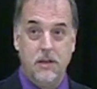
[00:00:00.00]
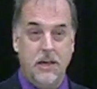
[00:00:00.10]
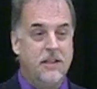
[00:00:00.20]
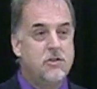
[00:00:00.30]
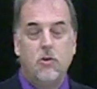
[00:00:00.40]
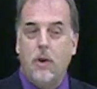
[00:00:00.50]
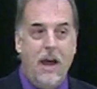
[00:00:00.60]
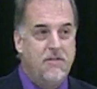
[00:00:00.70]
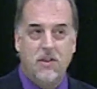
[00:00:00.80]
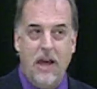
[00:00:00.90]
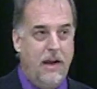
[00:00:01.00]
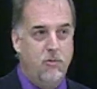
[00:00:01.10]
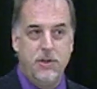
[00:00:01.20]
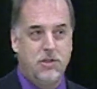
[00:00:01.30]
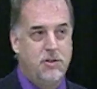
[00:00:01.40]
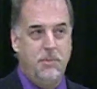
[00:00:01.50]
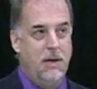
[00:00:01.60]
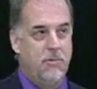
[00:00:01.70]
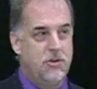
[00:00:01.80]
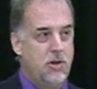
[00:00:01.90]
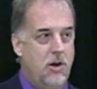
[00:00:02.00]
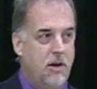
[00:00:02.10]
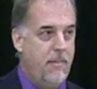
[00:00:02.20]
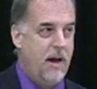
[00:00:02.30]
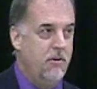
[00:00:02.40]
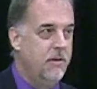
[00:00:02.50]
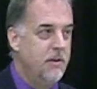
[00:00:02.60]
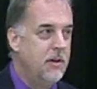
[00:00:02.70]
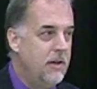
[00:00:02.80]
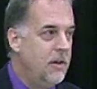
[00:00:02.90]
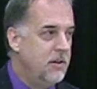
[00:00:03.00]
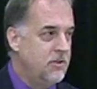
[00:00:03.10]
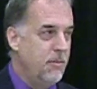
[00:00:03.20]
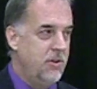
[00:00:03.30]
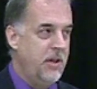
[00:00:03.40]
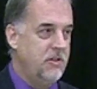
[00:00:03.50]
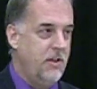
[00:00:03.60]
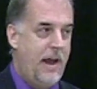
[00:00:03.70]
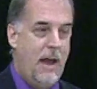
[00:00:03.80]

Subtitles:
Kids don't have the language to be able to talk about some of the things that